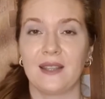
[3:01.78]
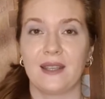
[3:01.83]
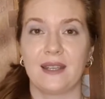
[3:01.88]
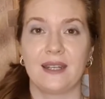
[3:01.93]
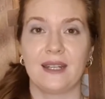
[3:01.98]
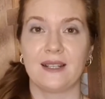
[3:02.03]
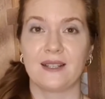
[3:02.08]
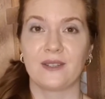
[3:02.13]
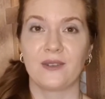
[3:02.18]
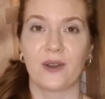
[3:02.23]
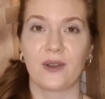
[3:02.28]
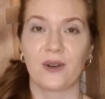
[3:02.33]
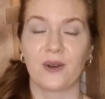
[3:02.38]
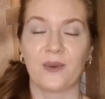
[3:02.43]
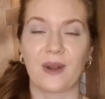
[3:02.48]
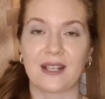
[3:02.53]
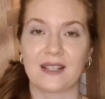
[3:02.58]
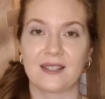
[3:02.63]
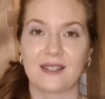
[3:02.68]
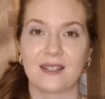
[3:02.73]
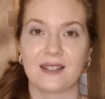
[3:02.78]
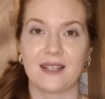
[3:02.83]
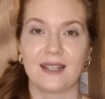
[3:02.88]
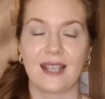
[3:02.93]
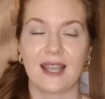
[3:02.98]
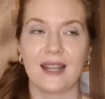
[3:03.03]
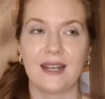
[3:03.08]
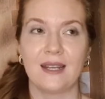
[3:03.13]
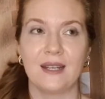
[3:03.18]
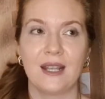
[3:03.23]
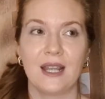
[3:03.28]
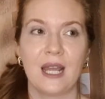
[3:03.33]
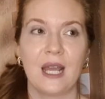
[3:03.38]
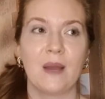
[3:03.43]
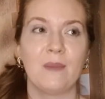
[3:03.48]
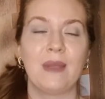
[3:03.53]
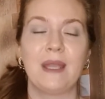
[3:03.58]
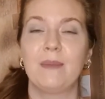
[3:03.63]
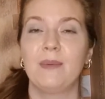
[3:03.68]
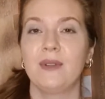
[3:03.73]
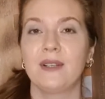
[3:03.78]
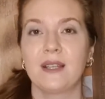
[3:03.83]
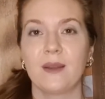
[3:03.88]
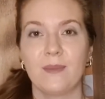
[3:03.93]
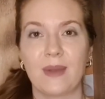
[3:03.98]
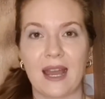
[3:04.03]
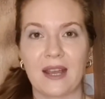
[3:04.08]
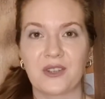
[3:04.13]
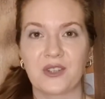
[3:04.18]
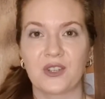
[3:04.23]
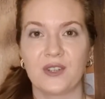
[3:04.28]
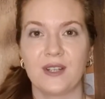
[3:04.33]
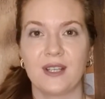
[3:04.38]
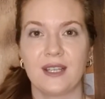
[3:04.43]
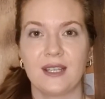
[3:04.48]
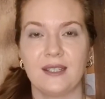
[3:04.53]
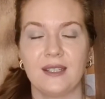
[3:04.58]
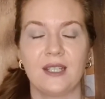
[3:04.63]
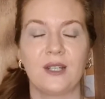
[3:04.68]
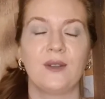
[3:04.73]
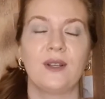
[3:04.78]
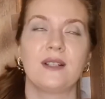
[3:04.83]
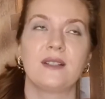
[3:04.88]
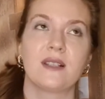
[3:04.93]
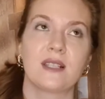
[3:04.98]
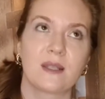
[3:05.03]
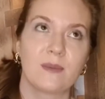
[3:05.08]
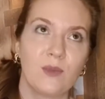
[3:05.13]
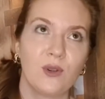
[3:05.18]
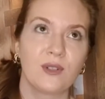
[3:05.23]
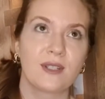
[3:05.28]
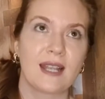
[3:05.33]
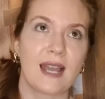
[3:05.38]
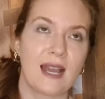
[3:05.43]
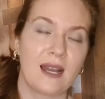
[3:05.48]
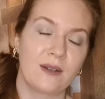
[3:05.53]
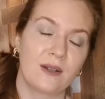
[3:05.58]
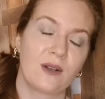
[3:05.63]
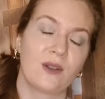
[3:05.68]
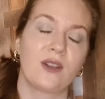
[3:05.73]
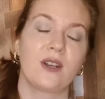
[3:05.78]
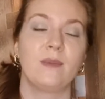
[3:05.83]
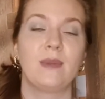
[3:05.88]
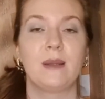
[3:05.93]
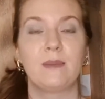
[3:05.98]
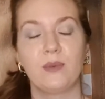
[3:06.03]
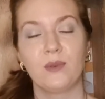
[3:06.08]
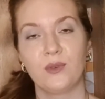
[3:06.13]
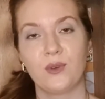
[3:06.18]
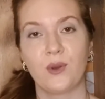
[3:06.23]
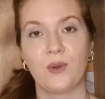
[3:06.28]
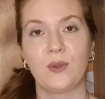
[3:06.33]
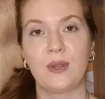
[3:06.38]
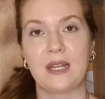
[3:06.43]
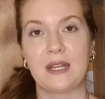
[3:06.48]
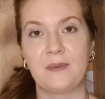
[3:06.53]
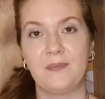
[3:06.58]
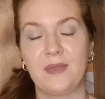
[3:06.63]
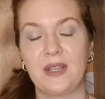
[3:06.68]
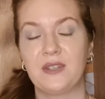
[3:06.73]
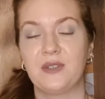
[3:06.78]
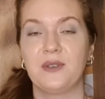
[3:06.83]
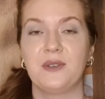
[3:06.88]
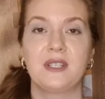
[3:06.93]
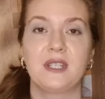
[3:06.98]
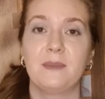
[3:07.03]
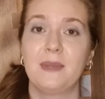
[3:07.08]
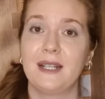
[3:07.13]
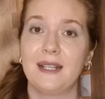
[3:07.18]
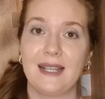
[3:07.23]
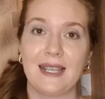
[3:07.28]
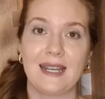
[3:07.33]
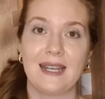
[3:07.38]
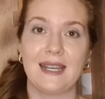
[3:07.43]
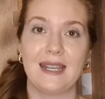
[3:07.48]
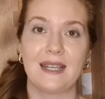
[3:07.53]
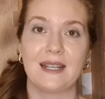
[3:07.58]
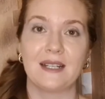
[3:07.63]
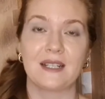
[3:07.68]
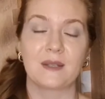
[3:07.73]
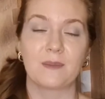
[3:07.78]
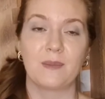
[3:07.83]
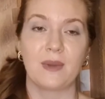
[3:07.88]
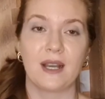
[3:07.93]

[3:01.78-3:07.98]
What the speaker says: that he's not arrested. Again, people are compassionate, you know, it's a small town, a lot of people know him, they choose to be lenient,